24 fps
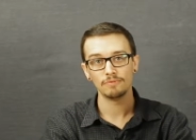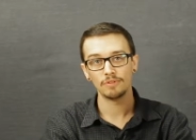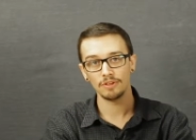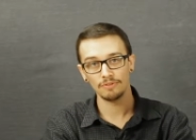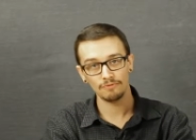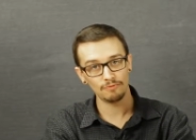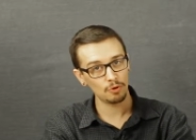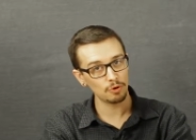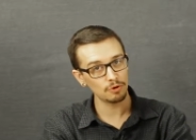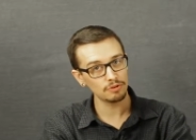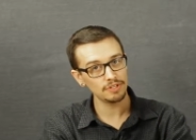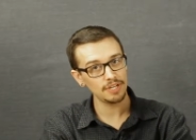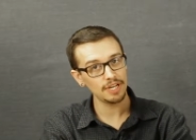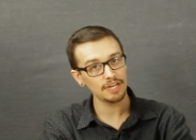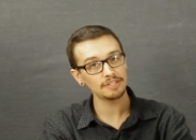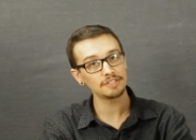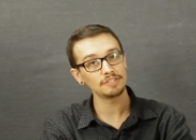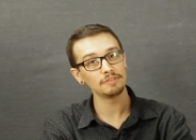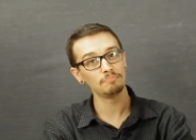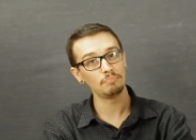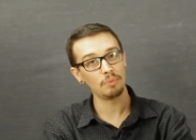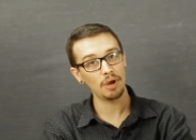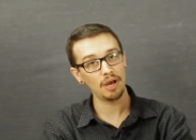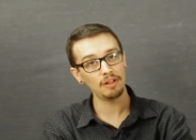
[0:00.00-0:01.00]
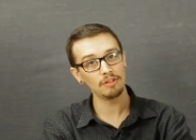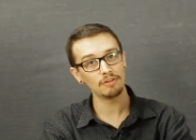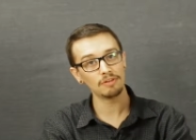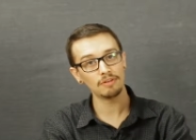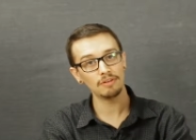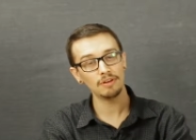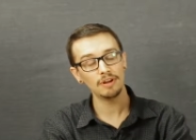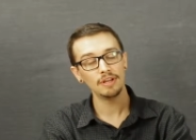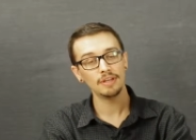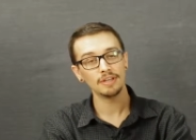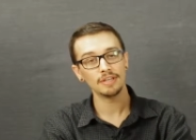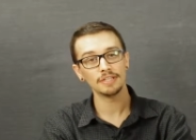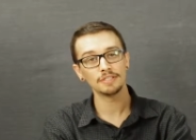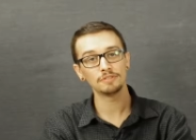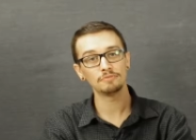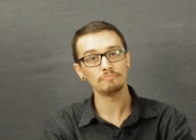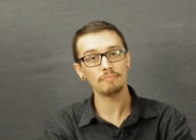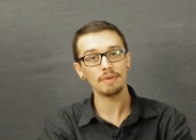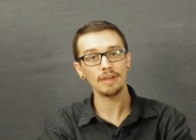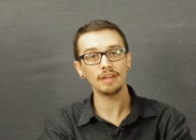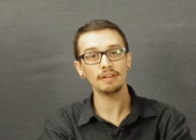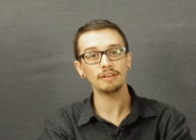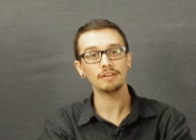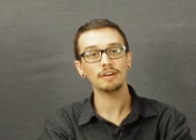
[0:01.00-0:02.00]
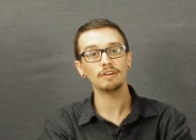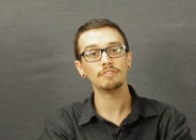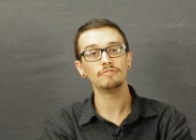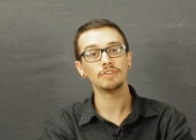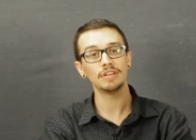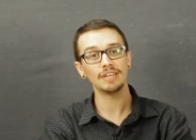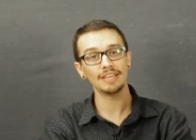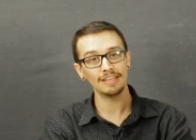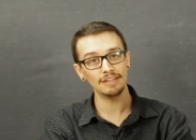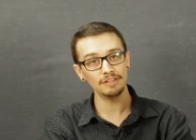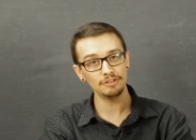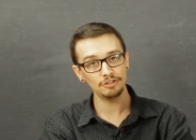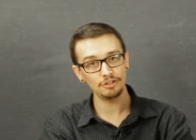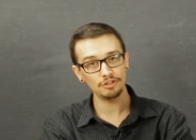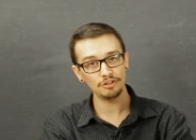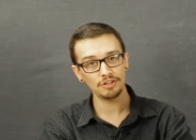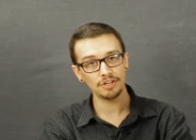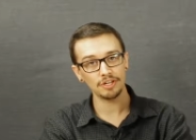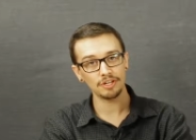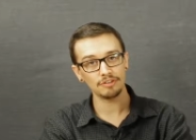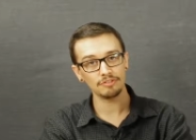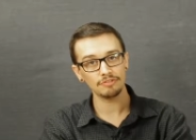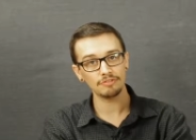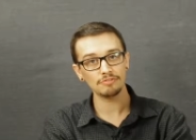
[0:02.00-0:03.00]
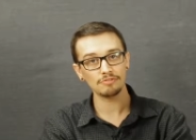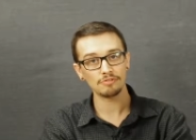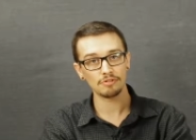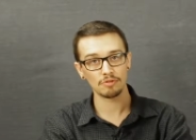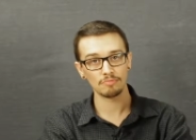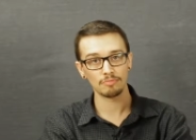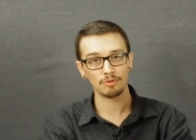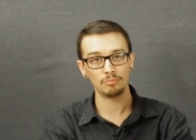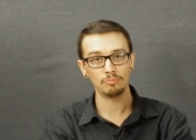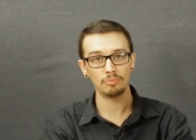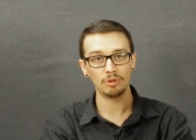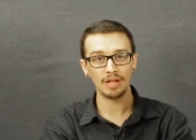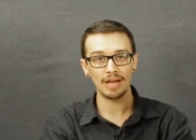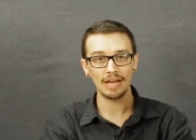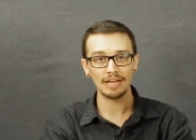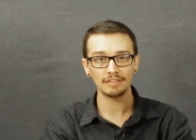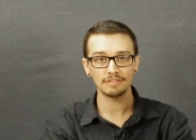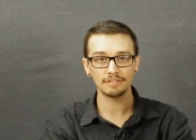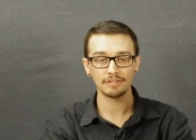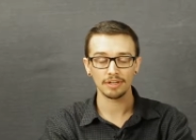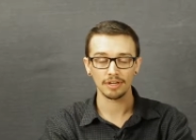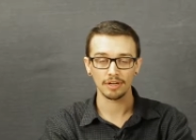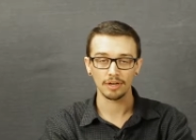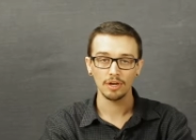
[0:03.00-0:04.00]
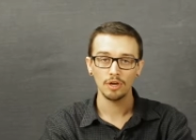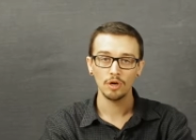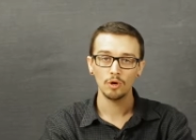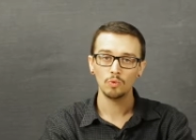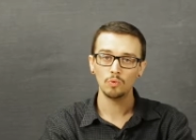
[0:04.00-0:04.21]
The Vortex impeller is made of an engineered thermoplastic,